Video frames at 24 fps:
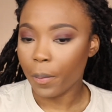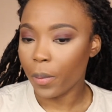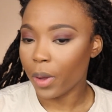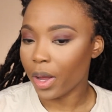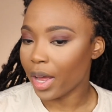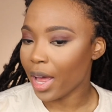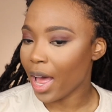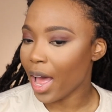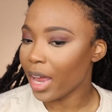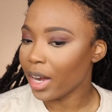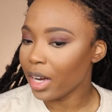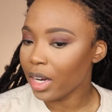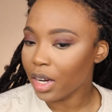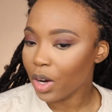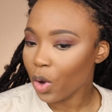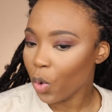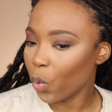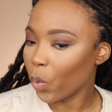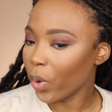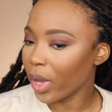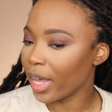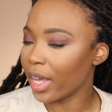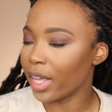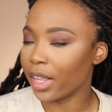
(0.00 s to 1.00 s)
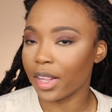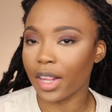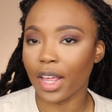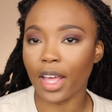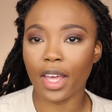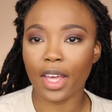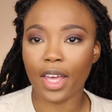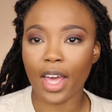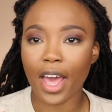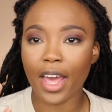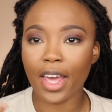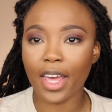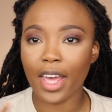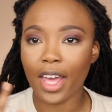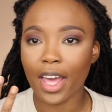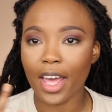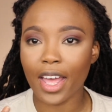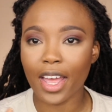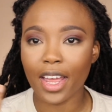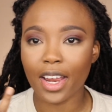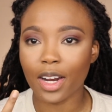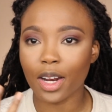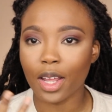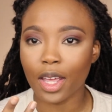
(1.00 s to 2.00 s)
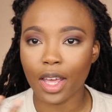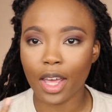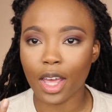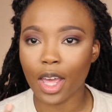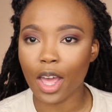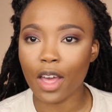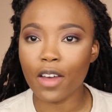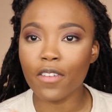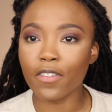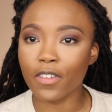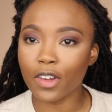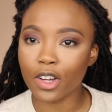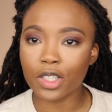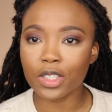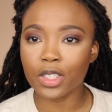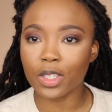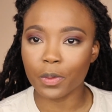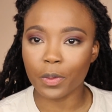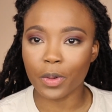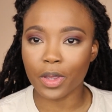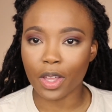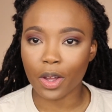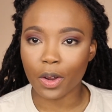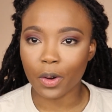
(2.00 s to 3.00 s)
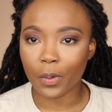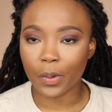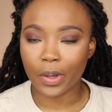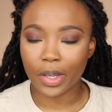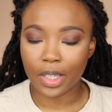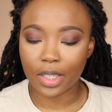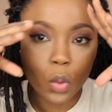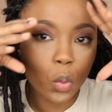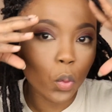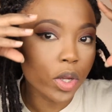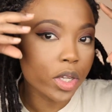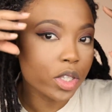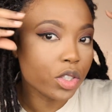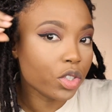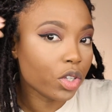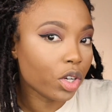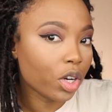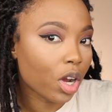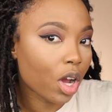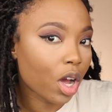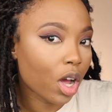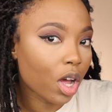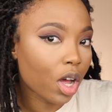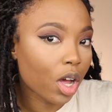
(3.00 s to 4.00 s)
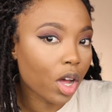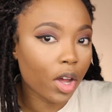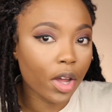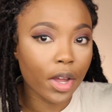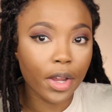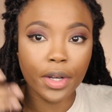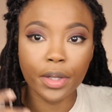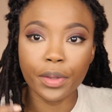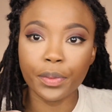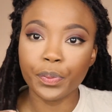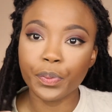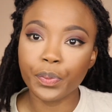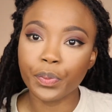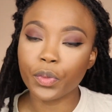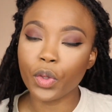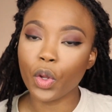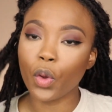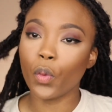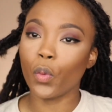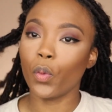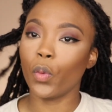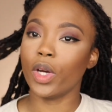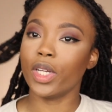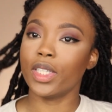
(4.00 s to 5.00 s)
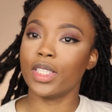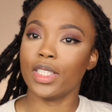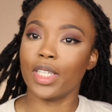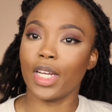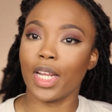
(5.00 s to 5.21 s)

But I need a wing, I can't function without a wing. Wings are on. What's